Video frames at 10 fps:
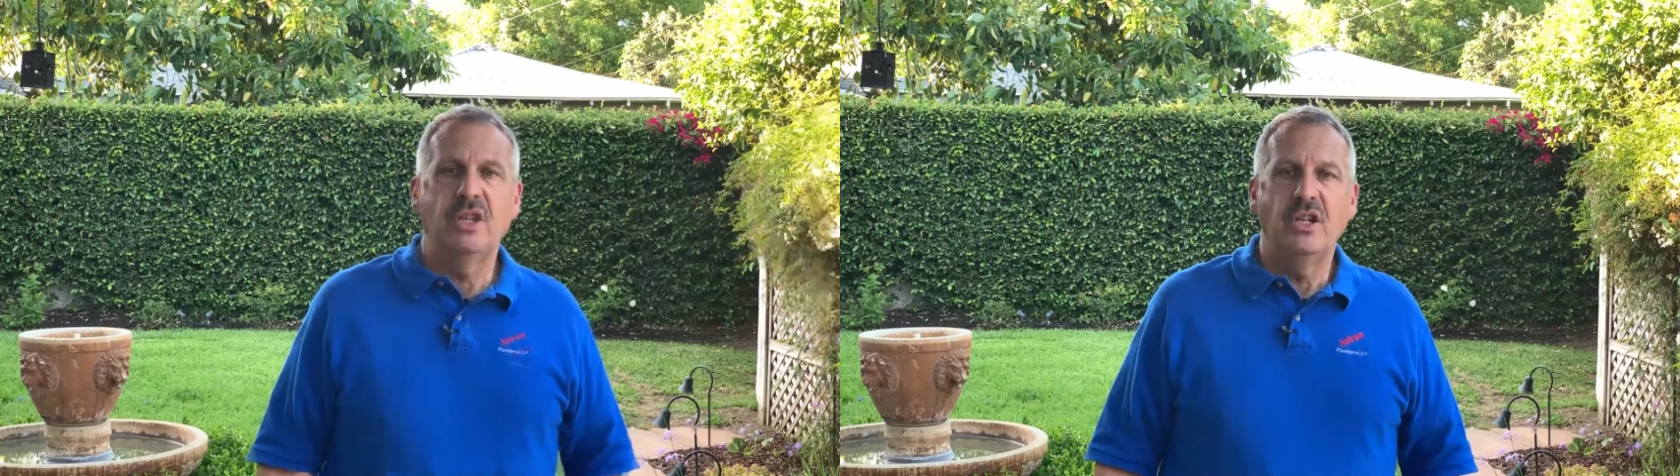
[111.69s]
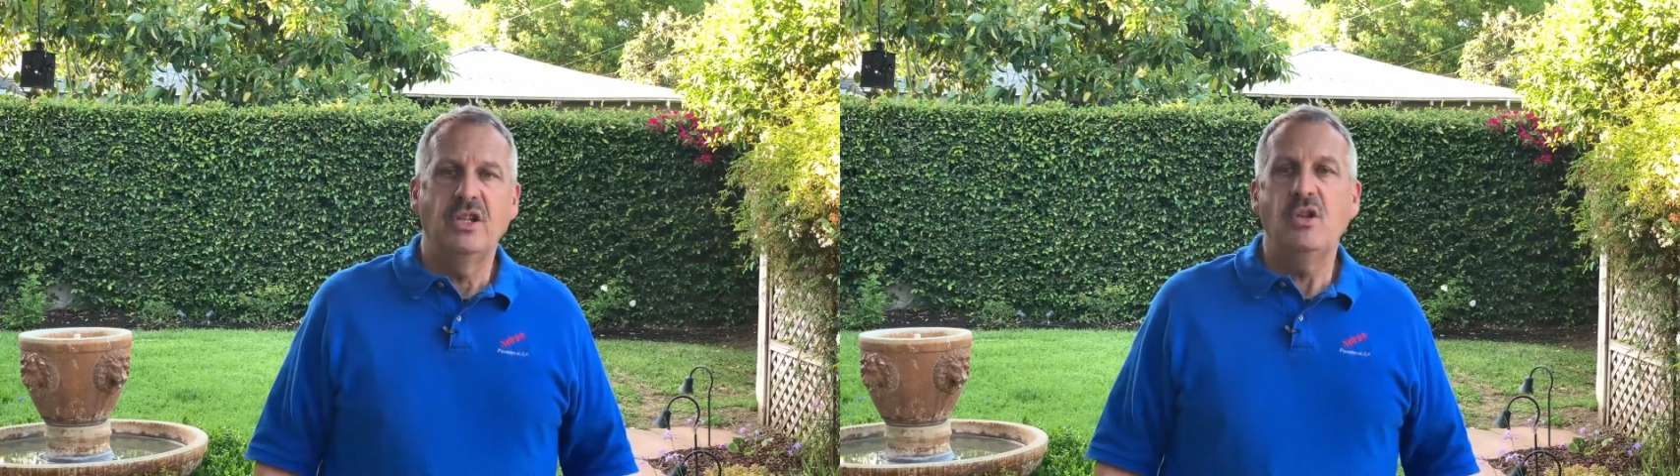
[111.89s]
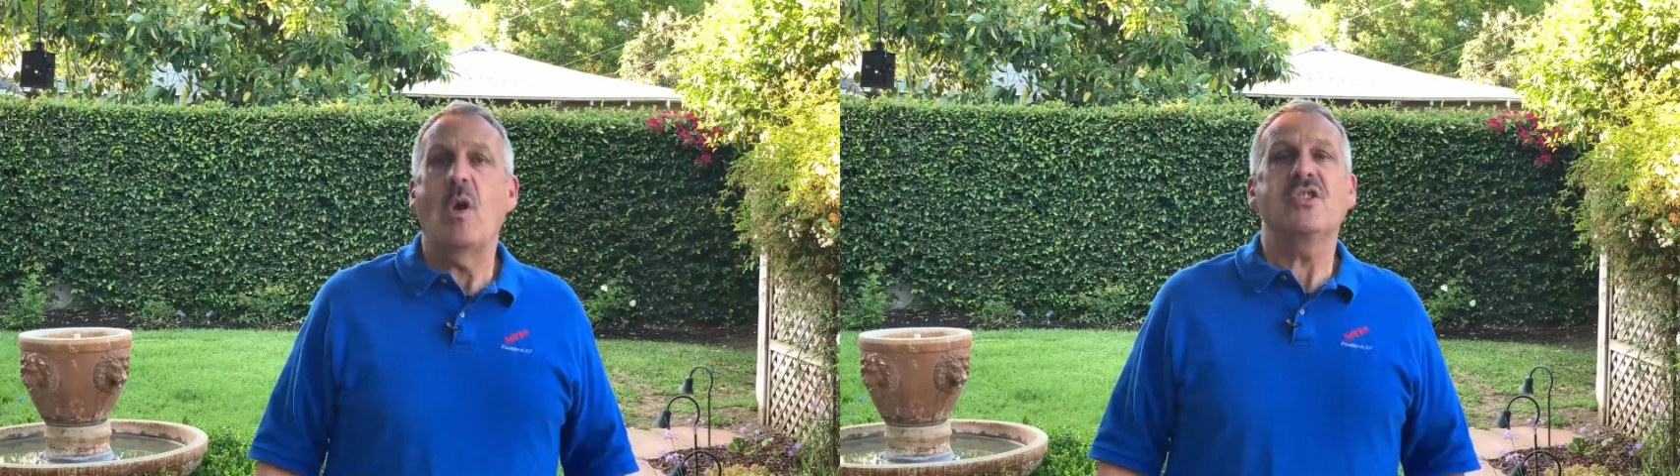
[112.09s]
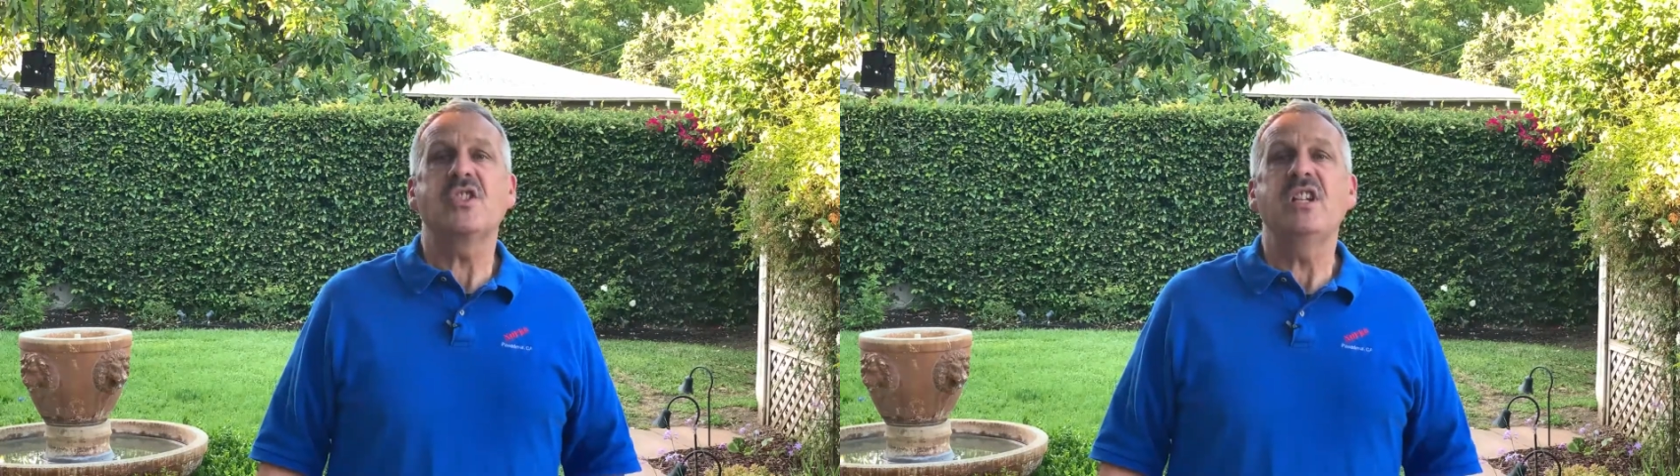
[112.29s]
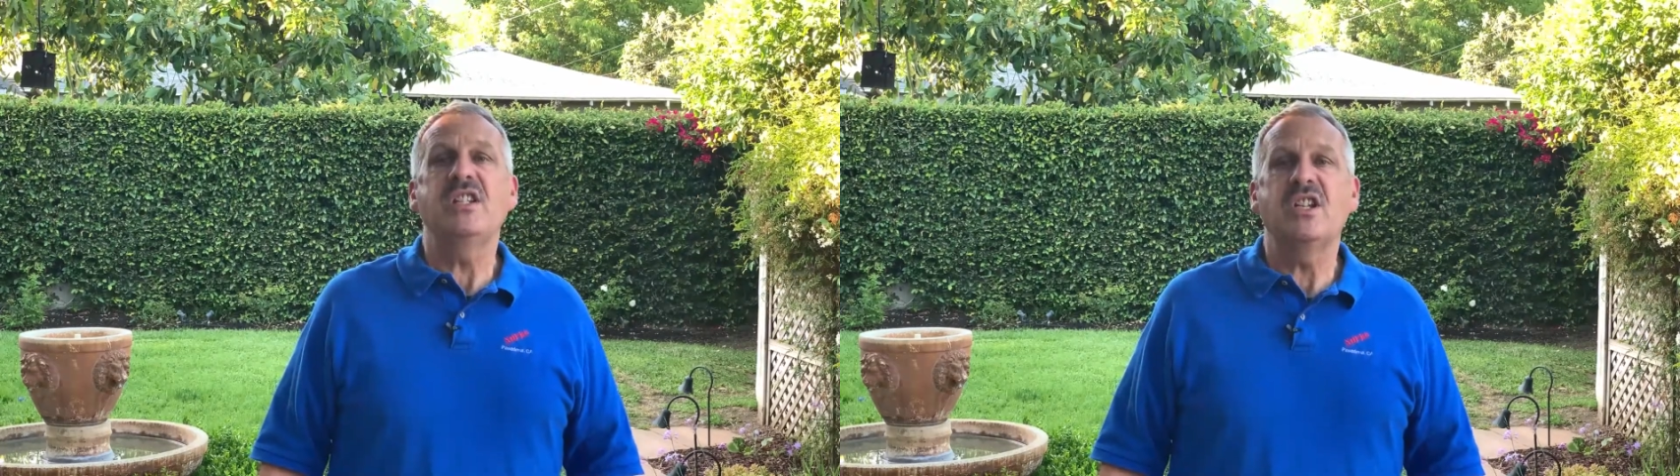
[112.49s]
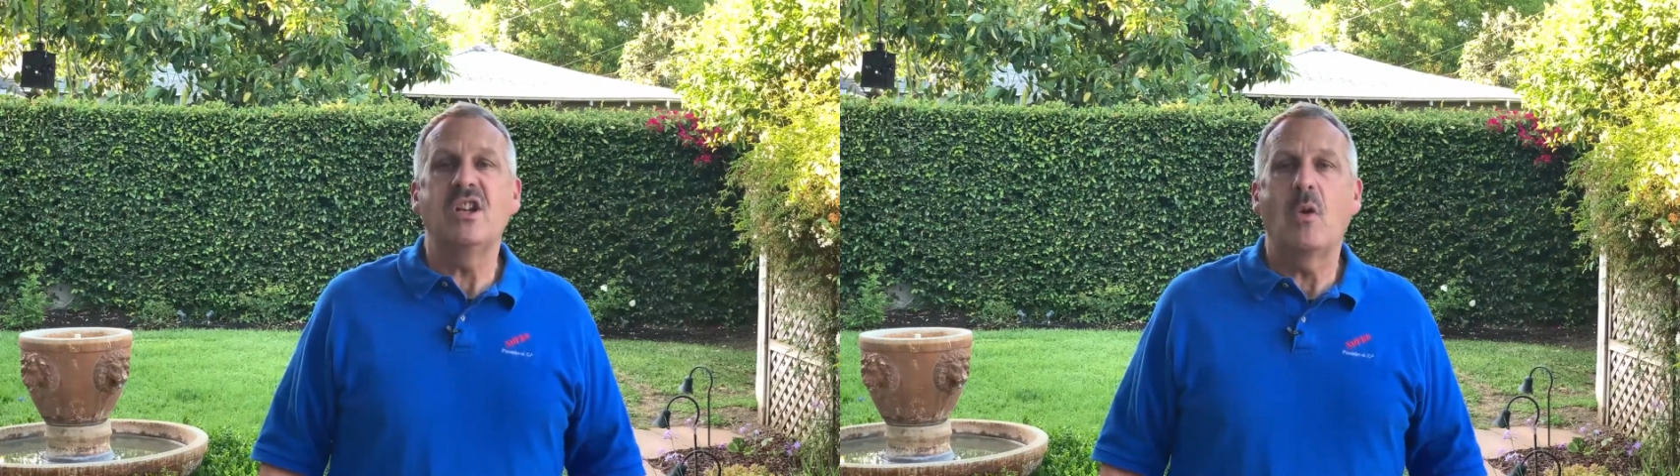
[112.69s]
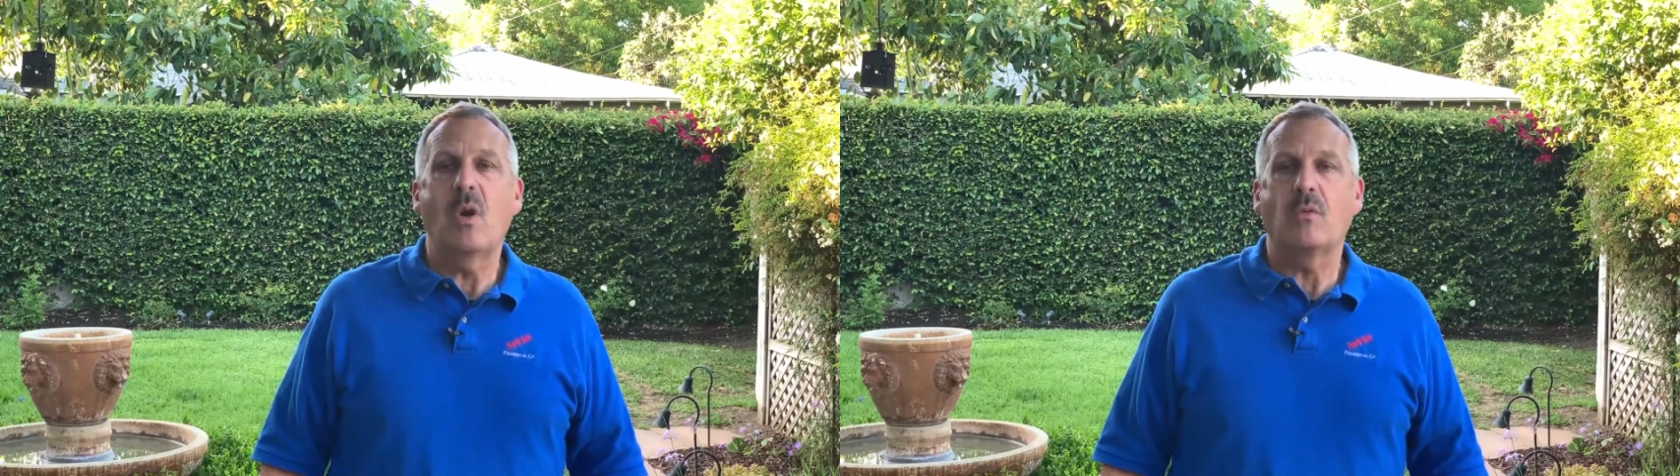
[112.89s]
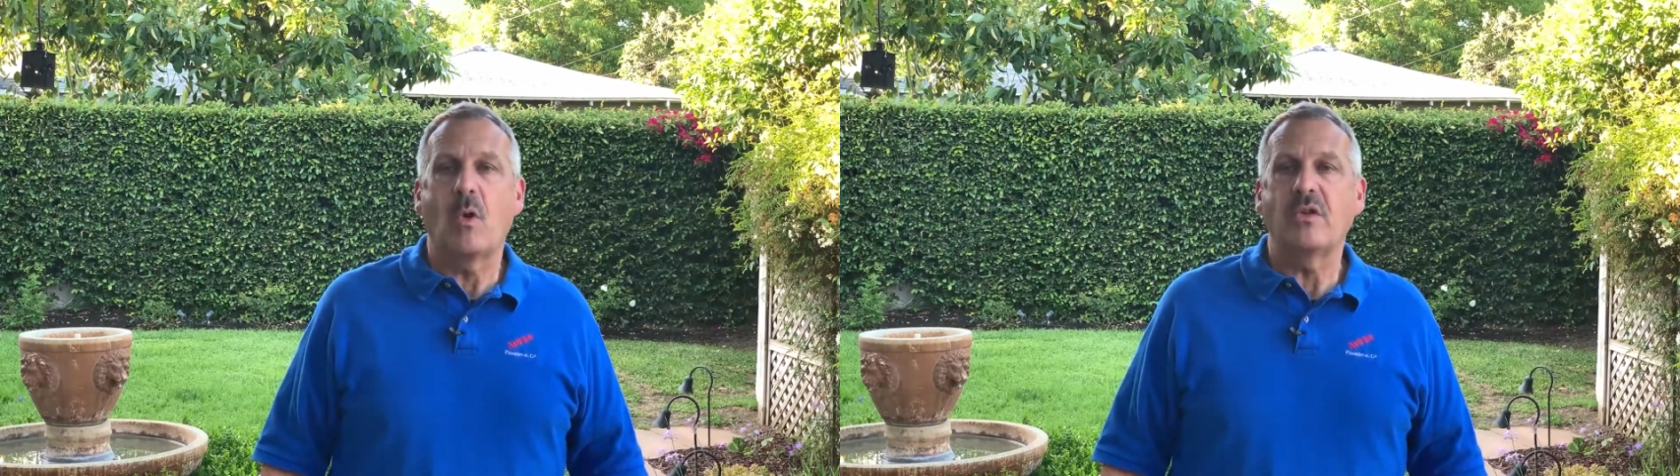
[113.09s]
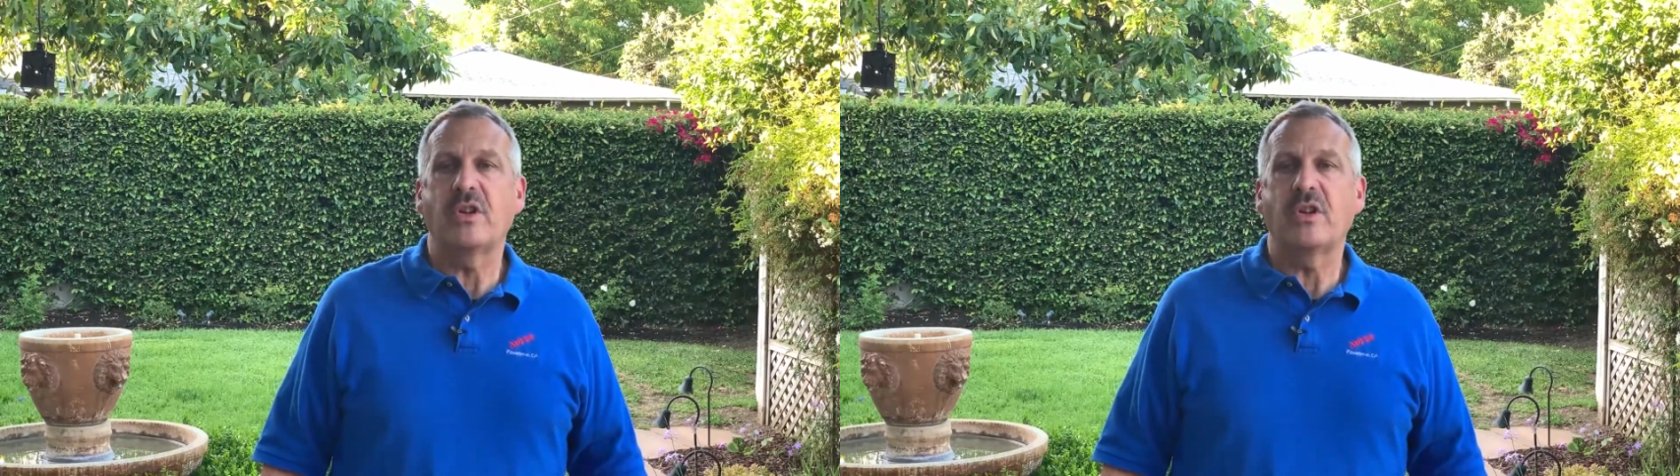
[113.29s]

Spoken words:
You also need to know what role your